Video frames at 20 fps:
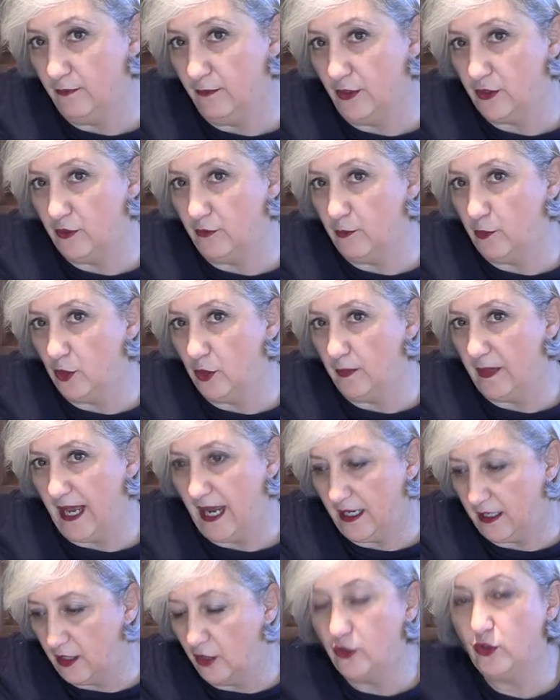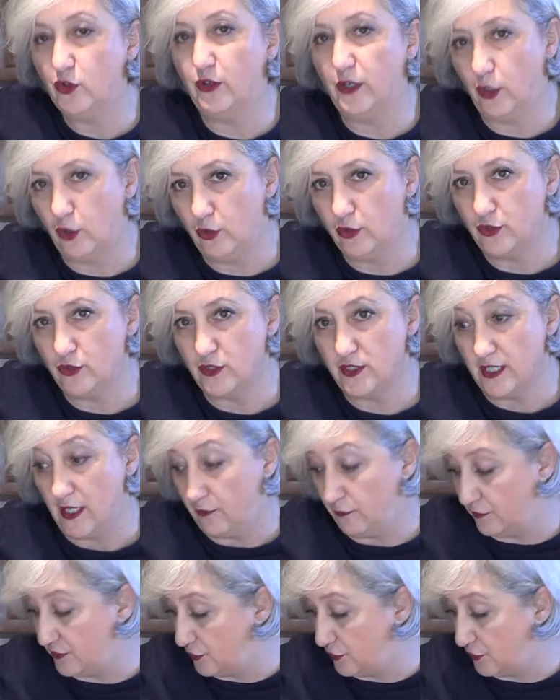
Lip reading: When you pull back, you're going to hurt yourself.